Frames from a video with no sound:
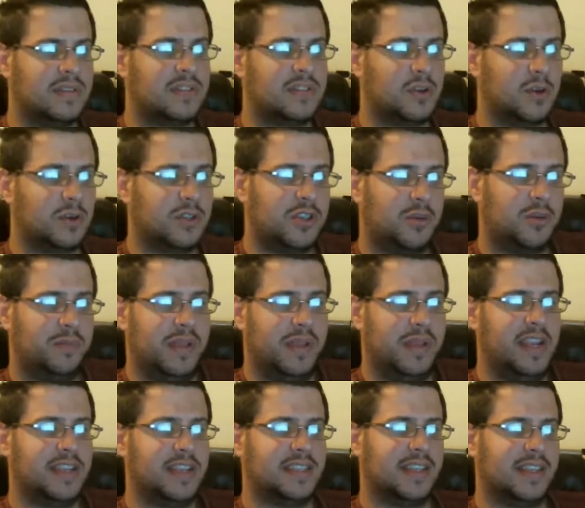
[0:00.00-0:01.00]
social
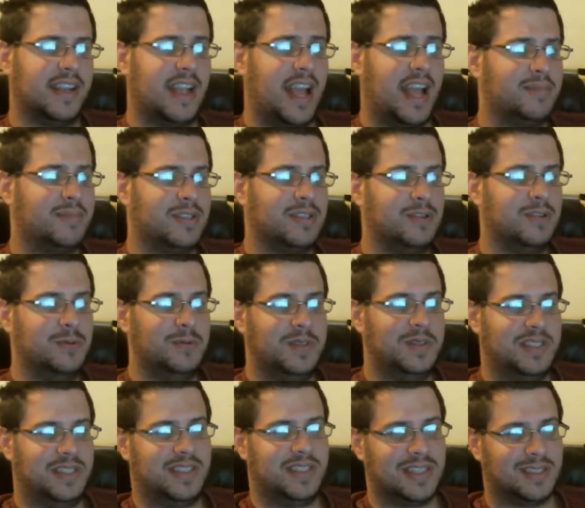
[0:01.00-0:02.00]
media is an absolute
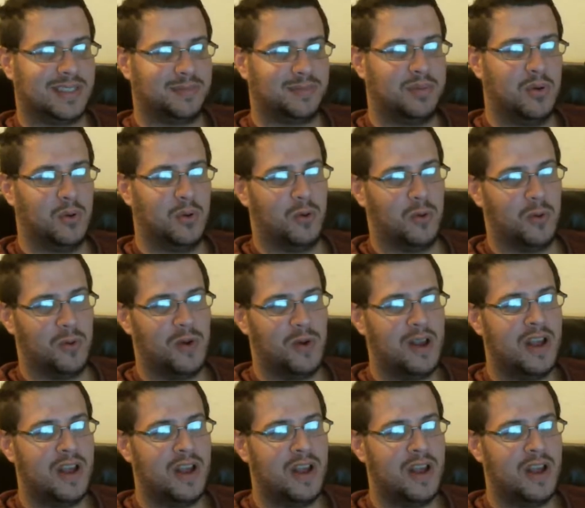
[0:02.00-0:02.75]
cesspool.